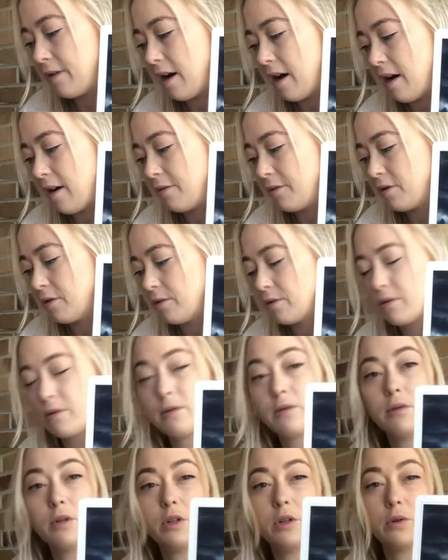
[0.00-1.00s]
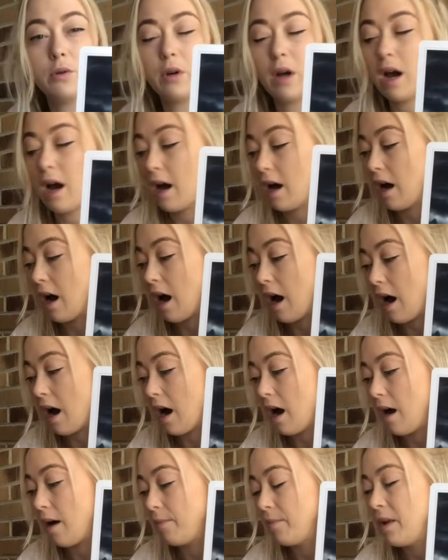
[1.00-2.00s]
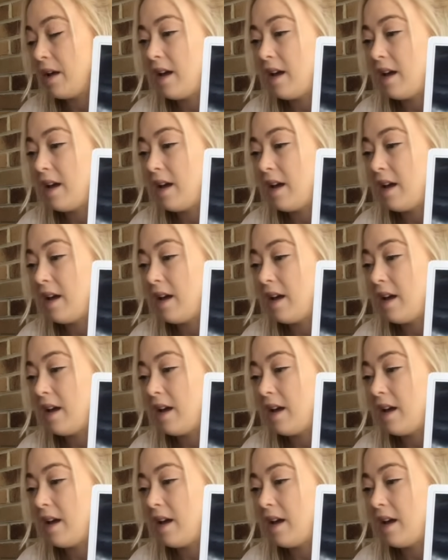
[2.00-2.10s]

After all, you are.